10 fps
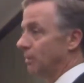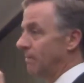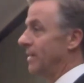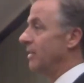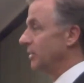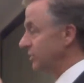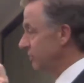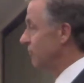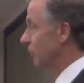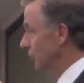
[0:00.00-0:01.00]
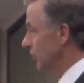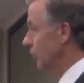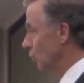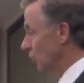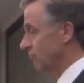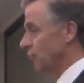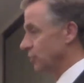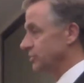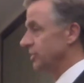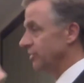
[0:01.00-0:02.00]
prepare a different looking
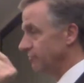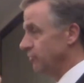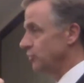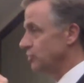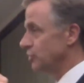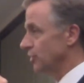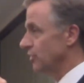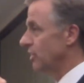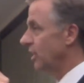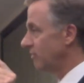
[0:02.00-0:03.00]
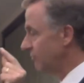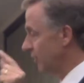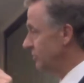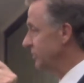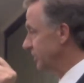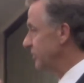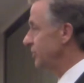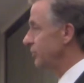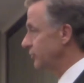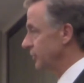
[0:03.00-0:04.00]
workforce in the future for us to
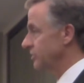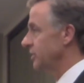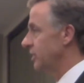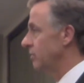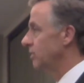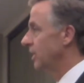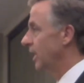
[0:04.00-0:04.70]
continue to excel.